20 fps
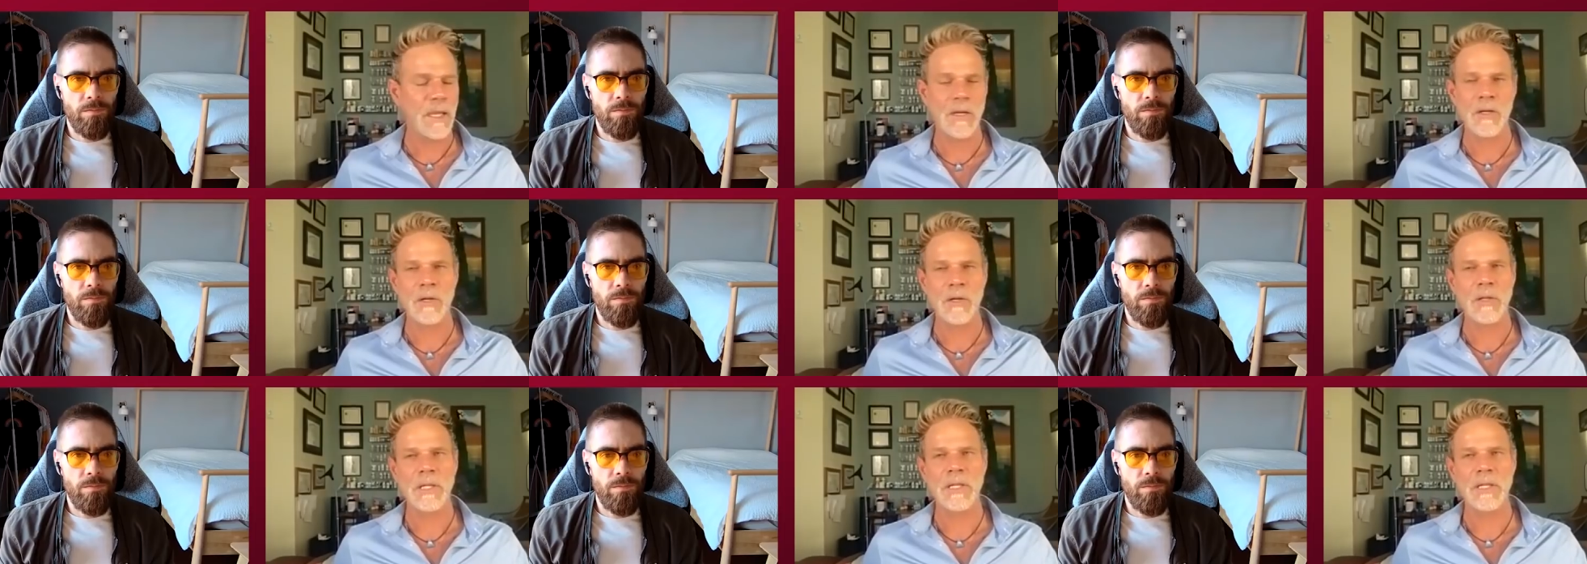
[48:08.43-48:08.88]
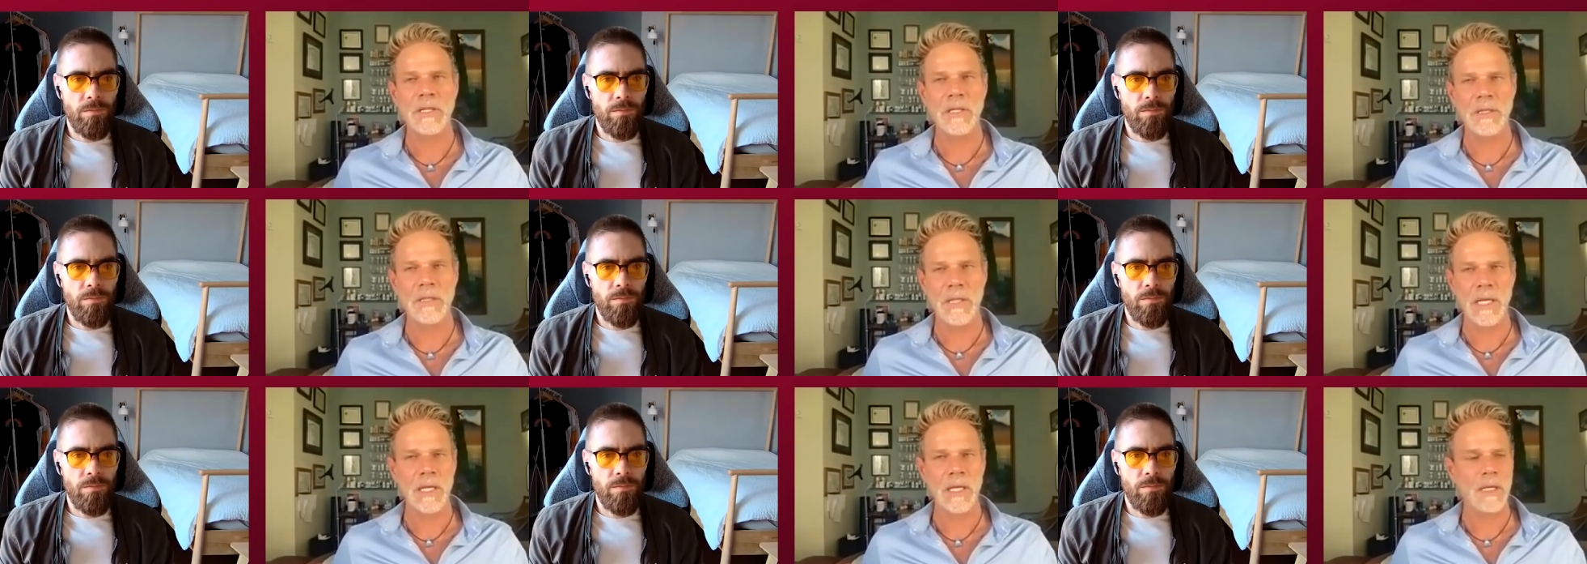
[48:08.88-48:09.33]

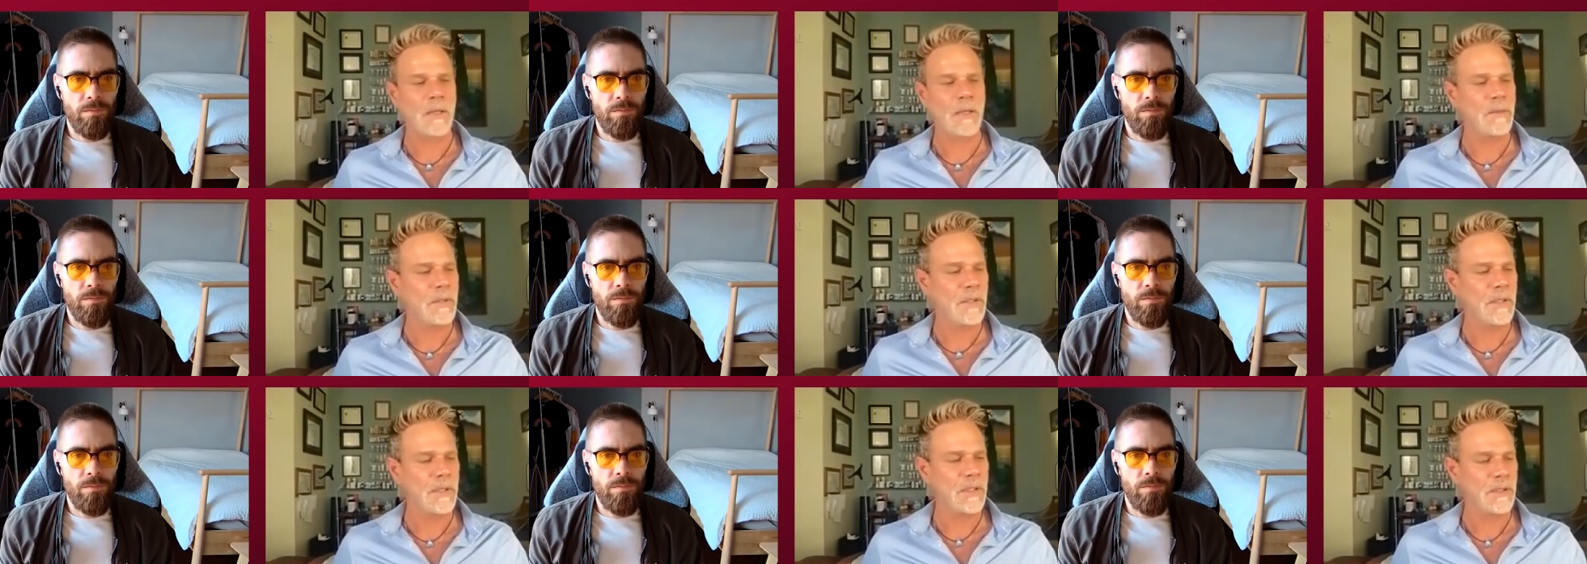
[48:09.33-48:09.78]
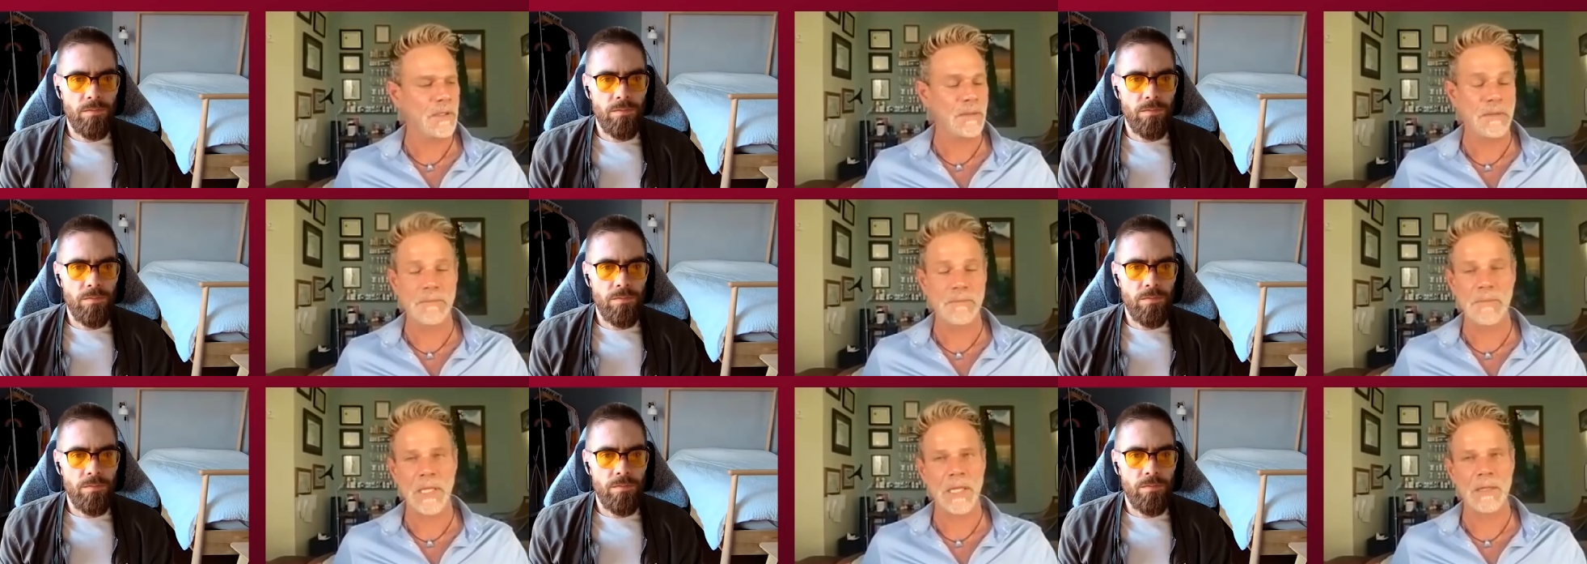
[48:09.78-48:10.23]
Speaker 1: early, uh,
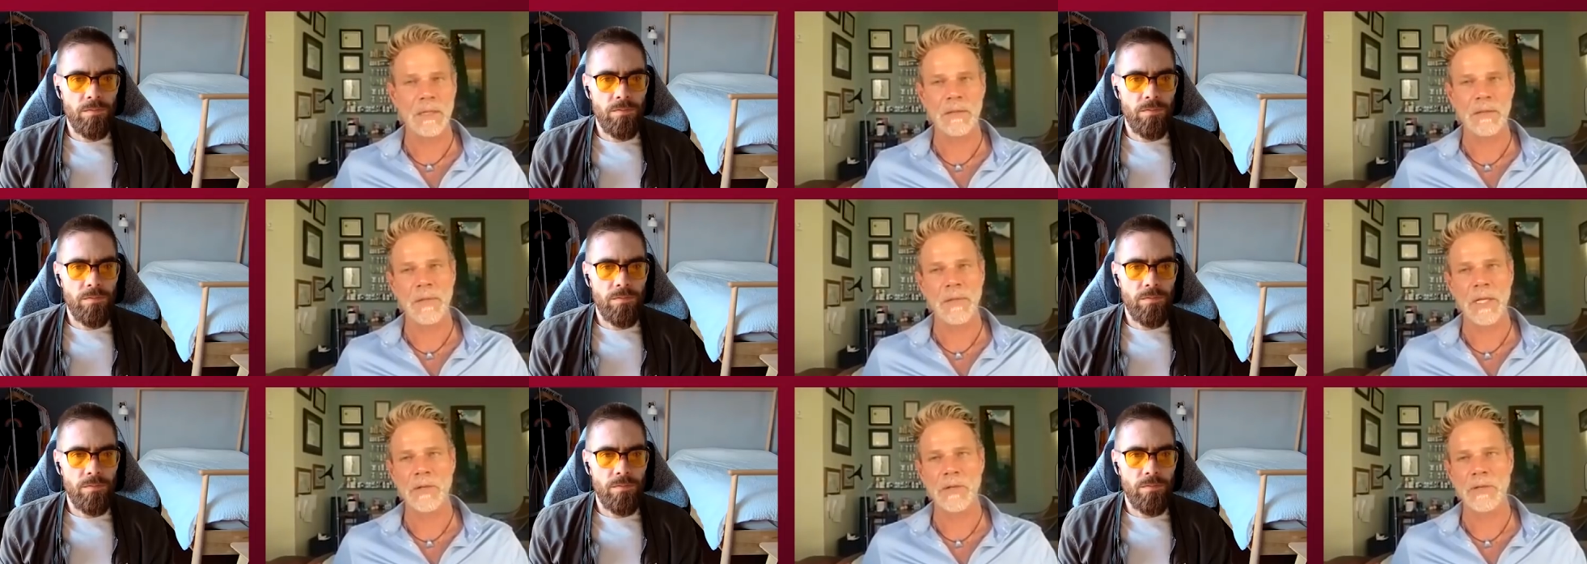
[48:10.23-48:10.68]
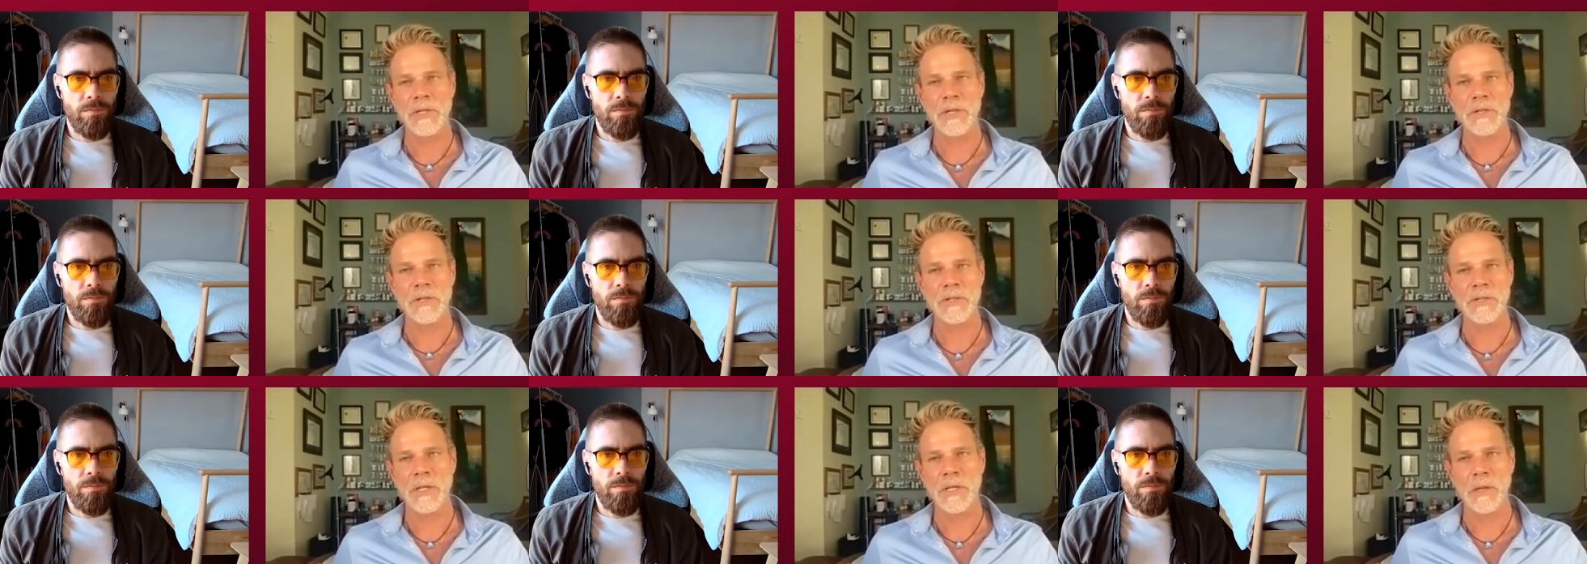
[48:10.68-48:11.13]
I don't know, 100
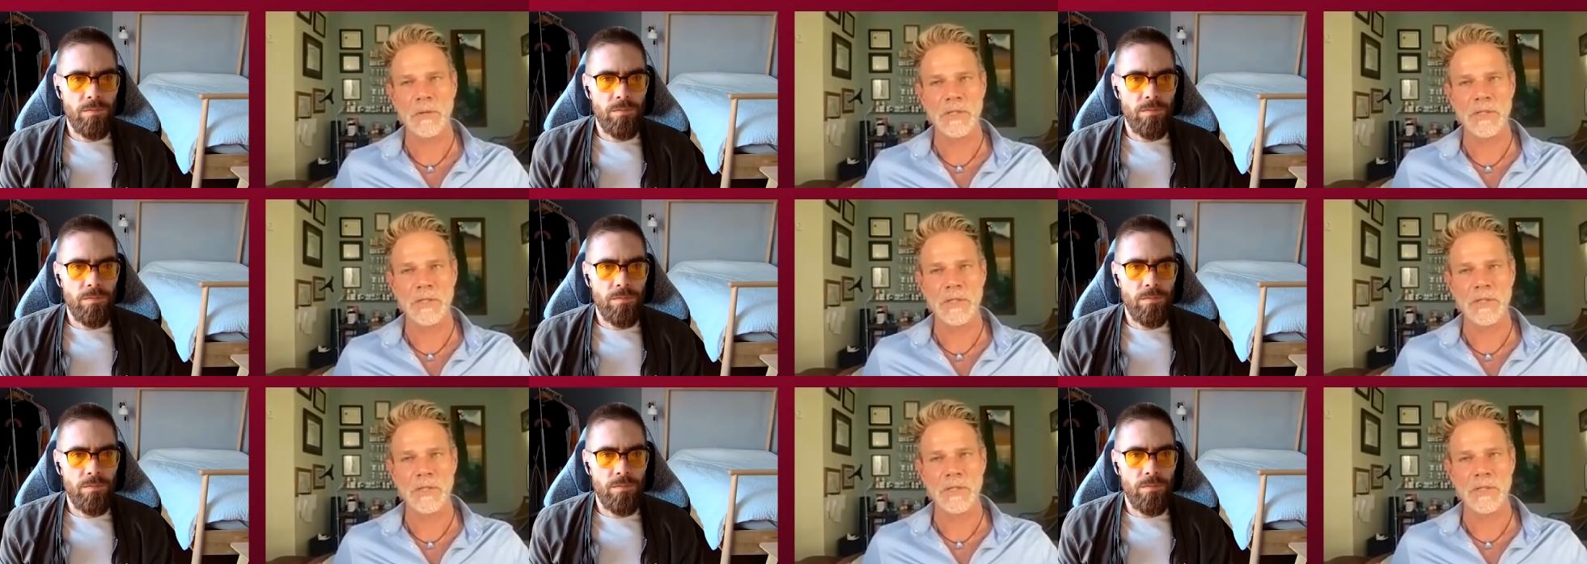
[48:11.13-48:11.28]
years ago or